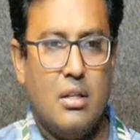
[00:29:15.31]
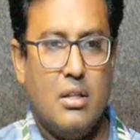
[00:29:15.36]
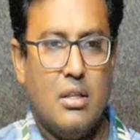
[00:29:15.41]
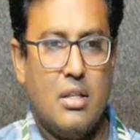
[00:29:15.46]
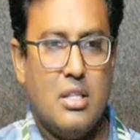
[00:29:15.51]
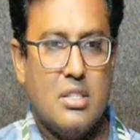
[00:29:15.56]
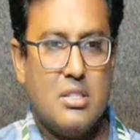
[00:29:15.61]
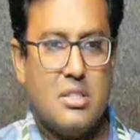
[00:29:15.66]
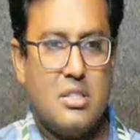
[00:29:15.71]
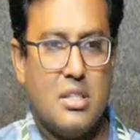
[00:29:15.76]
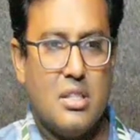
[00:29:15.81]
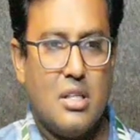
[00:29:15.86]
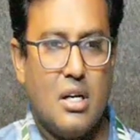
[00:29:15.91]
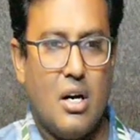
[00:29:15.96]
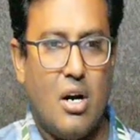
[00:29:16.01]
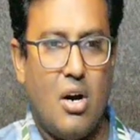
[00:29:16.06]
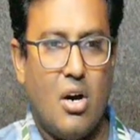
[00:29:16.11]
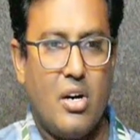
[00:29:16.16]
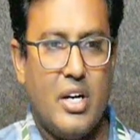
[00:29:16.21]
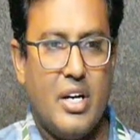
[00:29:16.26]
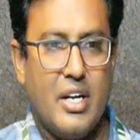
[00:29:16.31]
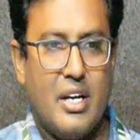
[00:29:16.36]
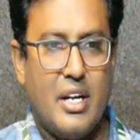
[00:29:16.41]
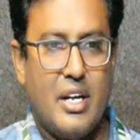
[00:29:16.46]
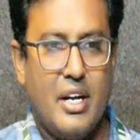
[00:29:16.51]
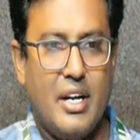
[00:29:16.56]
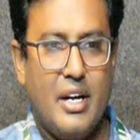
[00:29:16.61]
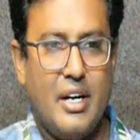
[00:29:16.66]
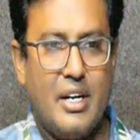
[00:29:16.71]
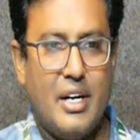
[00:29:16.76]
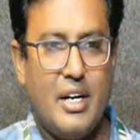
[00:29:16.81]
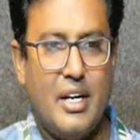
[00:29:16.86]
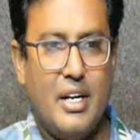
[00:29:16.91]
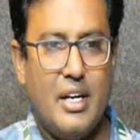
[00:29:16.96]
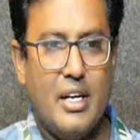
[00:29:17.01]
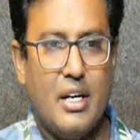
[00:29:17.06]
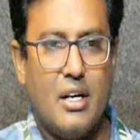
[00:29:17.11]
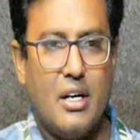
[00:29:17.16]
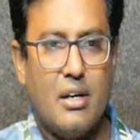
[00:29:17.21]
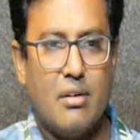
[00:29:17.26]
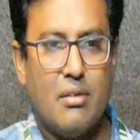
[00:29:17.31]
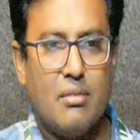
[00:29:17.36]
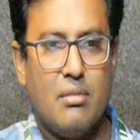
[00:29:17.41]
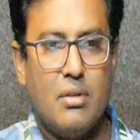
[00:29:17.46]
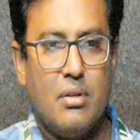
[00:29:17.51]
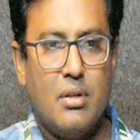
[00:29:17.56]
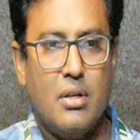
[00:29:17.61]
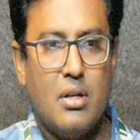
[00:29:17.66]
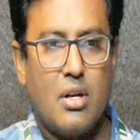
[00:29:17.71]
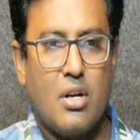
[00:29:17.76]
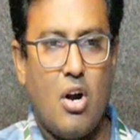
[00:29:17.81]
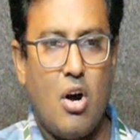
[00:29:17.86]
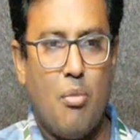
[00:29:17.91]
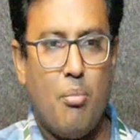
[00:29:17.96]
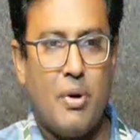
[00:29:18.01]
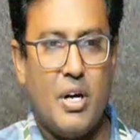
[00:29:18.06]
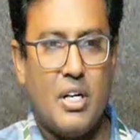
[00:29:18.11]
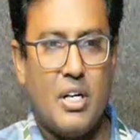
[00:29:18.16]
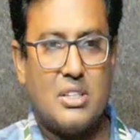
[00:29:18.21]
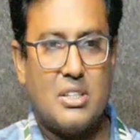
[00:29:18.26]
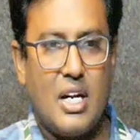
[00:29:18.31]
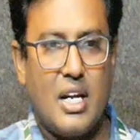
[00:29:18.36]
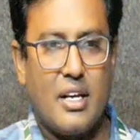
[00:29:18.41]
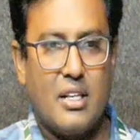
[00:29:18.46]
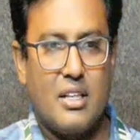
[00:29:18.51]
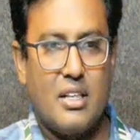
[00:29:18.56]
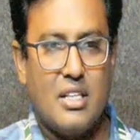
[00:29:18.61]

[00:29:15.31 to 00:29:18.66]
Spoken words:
these already created components like